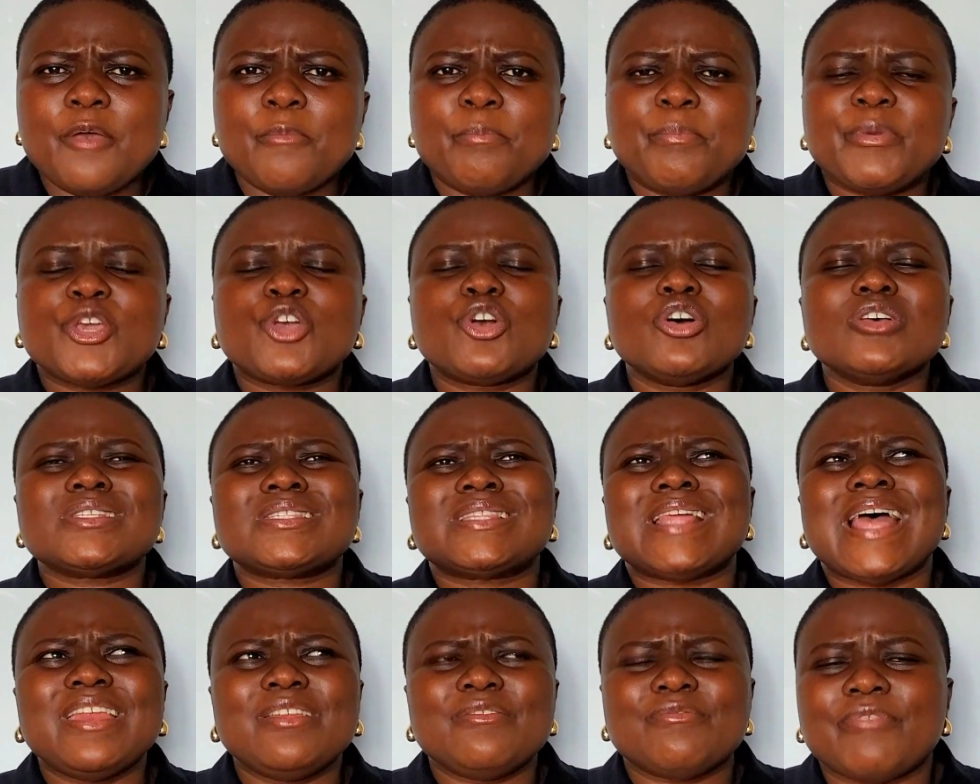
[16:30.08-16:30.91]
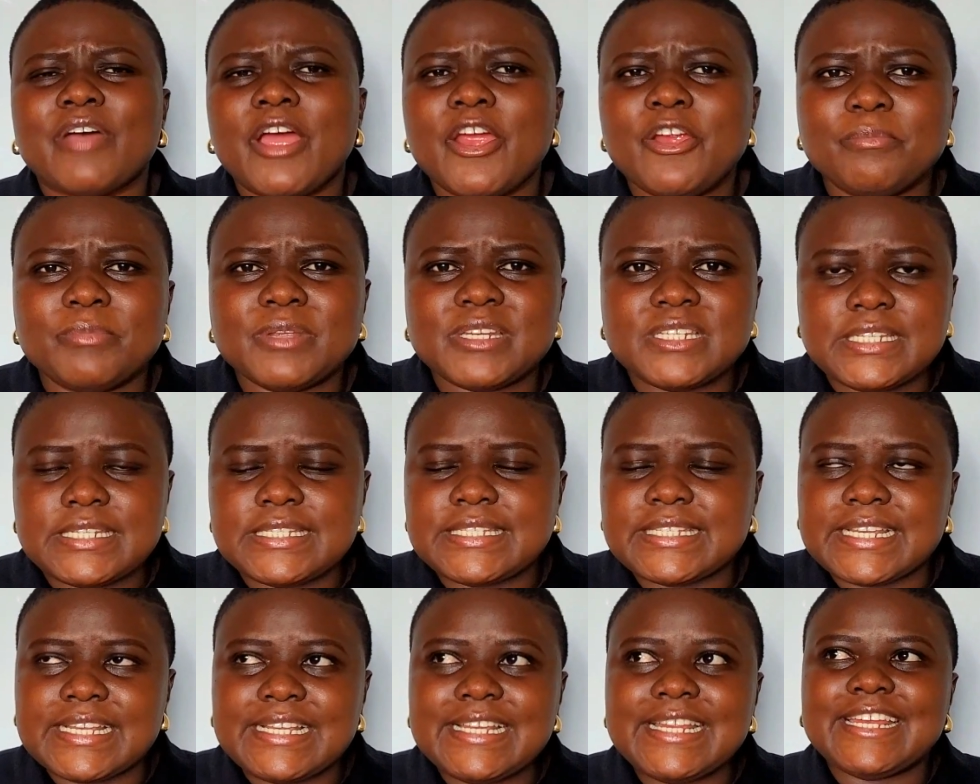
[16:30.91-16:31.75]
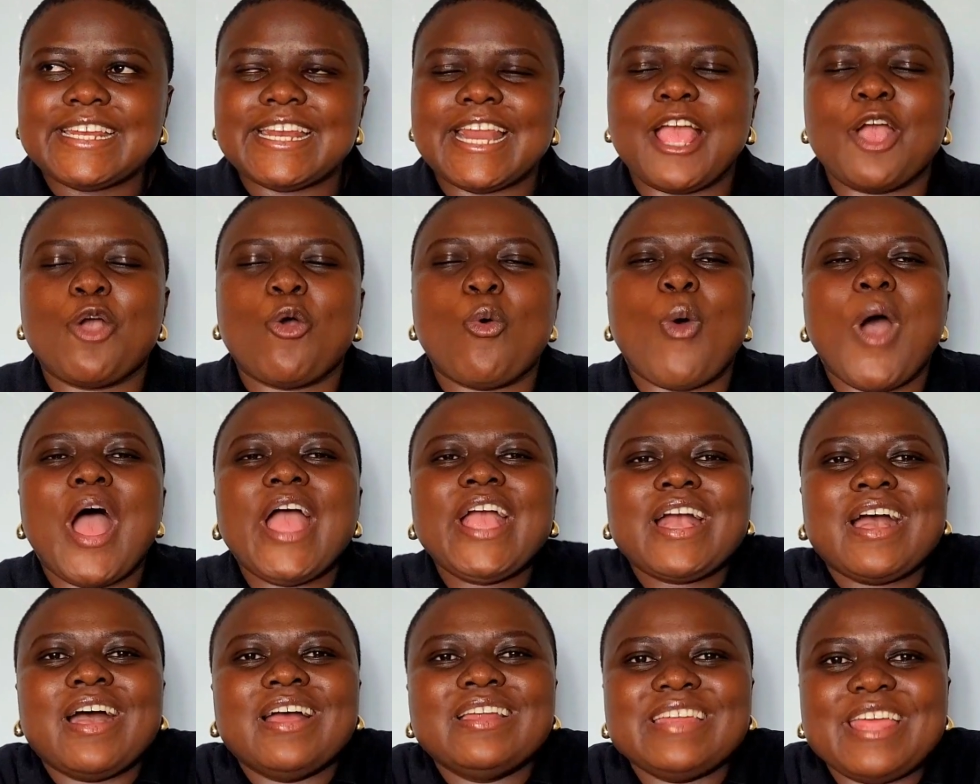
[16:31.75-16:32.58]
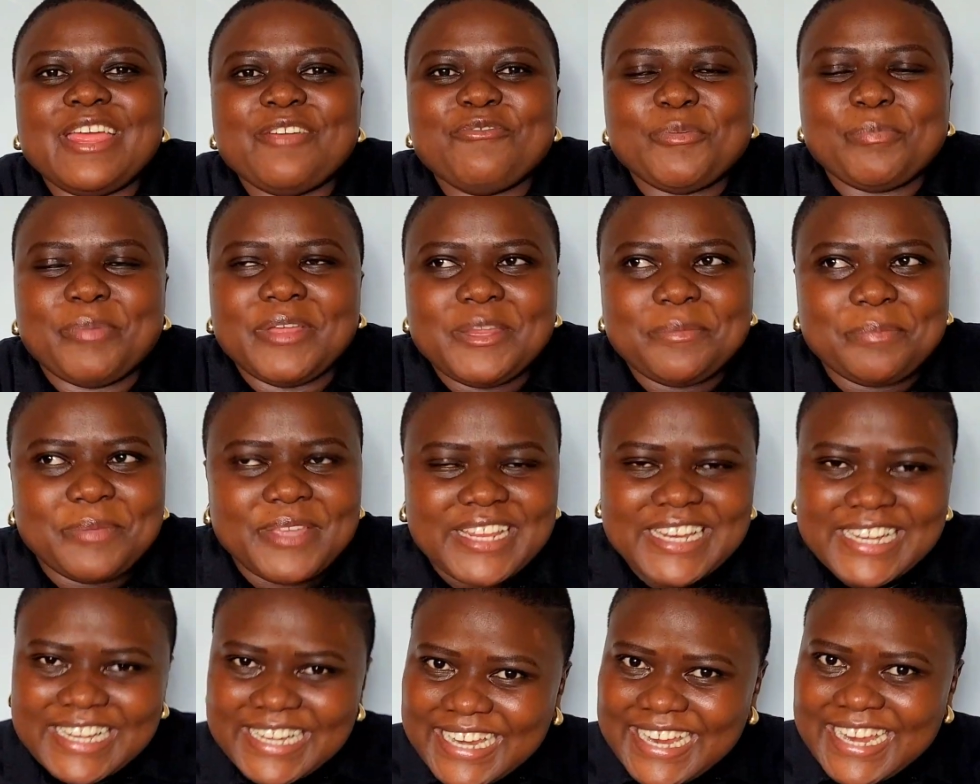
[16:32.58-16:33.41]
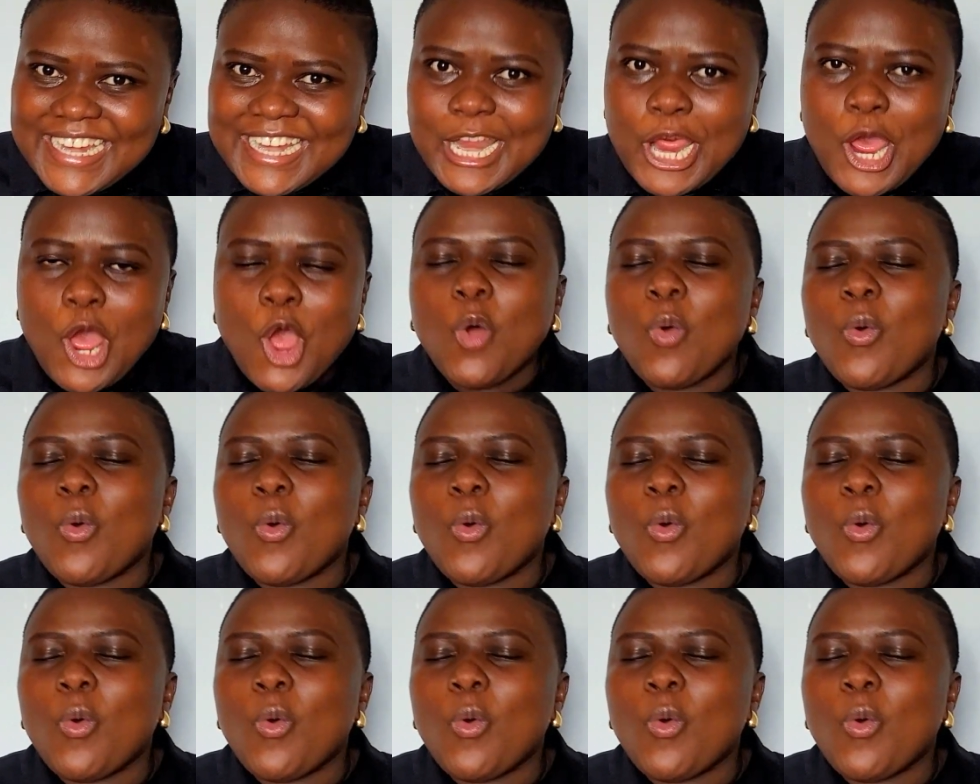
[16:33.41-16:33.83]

because that environment is clean? Like, why can't everybody be clean?